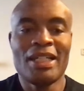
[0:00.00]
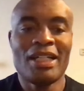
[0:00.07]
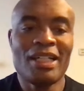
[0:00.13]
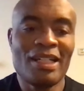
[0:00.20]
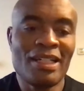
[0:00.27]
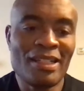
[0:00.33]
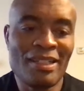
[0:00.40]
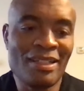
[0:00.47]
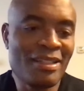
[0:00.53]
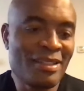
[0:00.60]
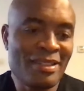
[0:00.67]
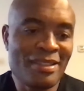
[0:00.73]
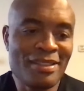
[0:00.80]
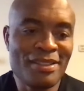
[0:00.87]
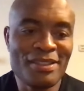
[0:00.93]
uh,
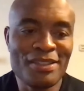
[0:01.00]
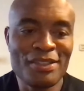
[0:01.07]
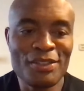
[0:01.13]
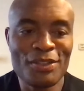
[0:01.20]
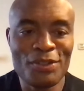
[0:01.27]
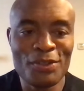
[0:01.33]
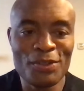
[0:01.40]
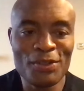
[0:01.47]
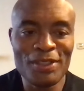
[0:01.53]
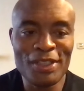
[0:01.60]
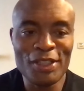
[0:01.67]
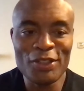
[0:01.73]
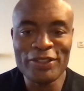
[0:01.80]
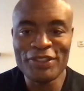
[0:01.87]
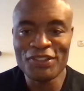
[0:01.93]
you
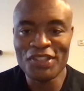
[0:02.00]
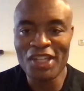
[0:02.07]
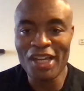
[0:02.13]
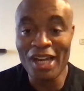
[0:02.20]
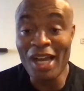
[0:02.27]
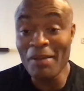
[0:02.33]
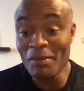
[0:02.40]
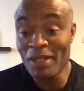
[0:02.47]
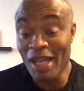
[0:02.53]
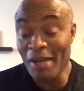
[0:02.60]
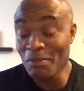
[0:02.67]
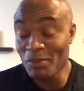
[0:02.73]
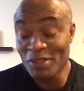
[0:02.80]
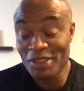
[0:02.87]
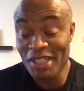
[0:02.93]
little scared.
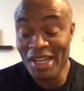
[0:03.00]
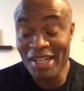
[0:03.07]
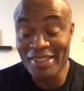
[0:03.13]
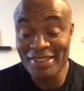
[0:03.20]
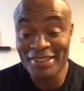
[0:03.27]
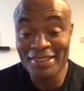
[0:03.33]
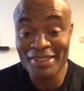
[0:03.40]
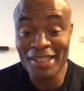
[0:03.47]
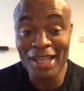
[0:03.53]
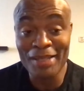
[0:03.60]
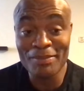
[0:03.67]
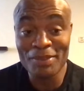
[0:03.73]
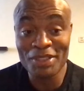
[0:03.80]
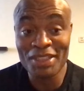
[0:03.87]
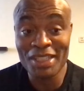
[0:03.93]
I'm scared
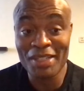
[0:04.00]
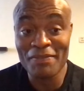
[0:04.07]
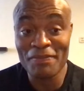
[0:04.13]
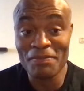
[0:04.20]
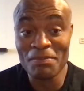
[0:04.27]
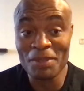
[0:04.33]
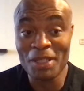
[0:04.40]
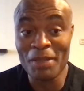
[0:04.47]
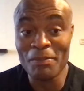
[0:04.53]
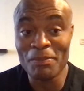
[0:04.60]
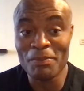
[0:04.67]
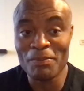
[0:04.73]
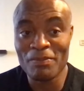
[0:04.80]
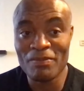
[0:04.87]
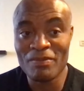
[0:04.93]
sometimes, and I'm
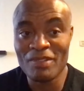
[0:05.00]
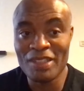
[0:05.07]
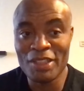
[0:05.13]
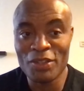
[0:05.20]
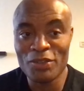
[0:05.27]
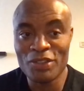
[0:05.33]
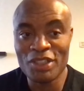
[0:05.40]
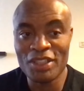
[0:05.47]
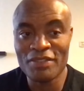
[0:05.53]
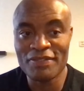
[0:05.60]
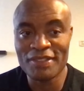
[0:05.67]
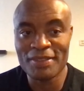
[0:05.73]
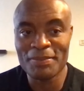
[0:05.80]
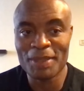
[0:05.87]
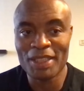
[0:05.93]
become little
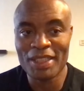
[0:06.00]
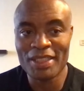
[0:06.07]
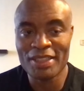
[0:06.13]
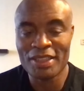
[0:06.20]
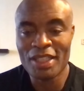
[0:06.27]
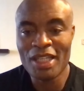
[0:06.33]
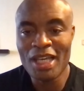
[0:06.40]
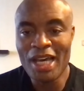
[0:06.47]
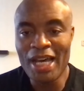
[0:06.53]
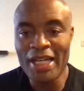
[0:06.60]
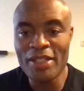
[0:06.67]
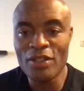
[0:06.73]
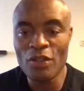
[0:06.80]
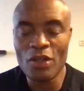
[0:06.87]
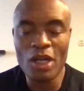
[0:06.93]
nervous because I
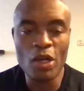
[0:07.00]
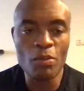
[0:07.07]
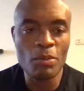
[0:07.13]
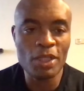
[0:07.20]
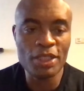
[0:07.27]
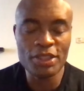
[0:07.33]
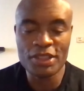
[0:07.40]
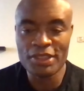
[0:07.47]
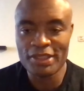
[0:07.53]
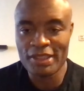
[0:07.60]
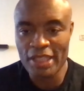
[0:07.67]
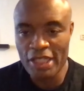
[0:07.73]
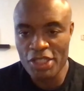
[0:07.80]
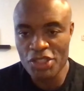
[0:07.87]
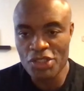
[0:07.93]
know how much is
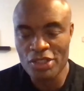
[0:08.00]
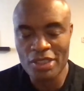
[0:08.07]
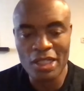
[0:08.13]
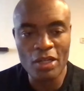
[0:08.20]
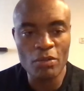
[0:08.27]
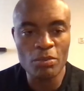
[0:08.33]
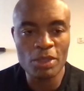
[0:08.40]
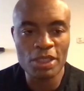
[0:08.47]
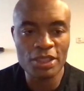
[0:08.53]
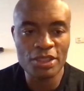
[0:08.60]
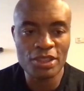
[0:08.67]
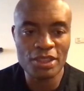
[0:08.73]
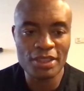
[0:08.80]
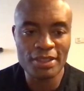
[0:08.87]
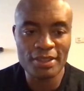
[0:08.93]
danger, how
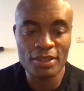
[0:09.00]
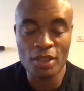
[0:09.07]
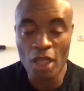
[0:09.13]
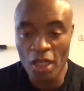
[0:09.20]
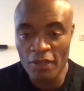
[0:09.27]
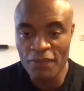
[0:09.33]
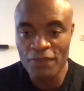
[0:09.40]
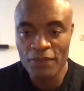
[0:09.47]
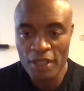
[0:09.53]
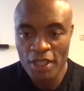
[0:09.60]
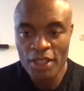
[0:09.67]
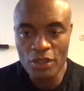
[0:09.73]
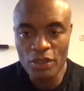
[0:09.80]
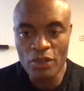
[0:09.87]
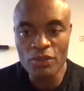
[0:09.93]
much is tough.
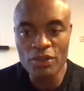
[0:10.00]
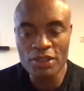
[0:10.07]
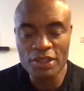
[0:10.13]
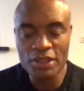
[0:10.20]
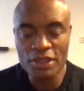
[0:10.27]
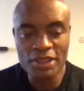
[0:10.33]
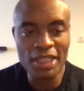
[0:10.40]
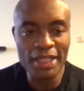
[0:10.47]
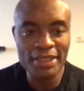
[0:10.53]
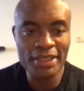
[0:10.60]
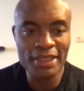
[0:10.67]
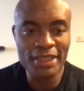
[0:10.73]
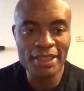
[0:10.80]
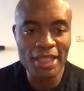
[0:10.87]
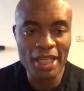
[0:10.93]
Go
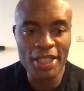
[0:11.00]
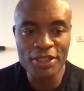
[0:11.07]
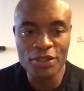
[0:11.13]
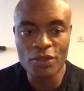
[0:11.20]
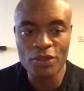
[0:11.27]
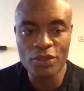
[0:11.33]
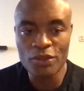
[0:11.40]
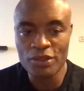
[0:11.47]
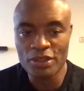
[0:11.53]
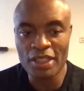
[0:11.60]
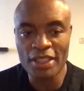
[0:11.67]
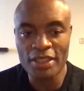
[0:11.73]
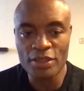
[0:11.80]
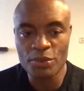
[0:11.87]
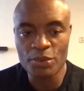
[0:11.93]
inside the cage, go
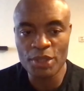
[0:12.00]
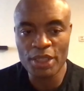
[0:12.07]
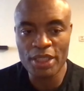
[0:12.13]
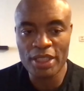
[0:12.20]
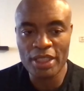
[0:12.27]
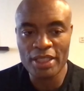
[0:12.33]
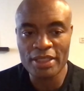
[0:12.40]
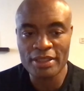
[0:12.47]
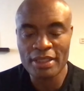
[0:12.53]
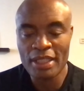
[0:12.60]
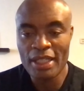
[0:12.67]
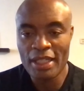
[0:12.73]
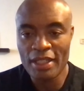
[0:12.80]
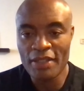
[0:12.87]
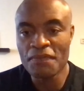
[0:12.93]
inside the ring,
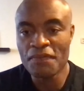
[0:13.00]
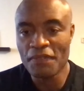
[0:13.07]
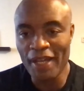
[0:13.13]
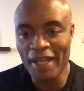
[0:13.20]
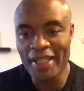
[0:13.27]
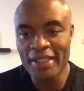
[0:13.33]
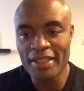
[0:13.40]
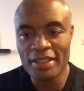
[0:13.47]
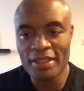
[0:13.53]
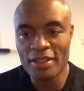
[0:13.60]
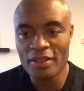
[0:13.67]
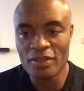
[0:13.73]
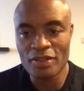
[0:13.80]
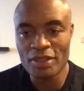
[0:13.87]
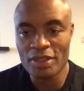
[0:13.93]
and fight.
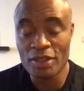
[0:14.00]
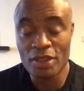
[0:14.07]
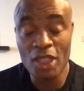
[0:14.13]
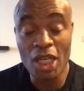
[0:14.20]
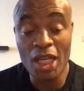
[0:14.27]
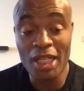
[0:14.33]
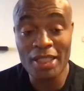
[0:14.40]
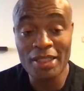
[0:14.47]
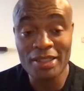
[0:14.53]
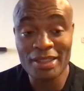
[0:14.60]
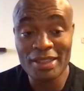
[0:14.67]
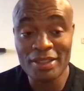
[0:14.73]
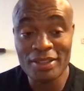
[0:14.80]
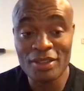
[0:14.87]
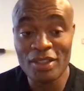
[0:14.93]

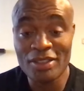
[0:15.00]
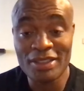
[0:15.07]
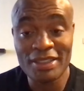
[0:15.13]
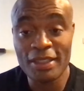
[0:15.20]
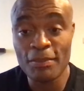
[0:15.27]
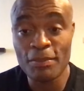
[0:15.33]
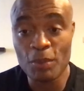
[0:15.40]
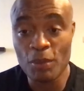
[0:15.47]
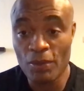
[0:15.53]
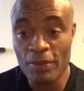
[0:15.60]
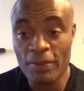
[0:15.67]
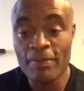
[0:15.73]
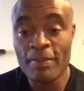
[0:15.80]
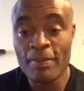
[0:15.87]
It's not simple.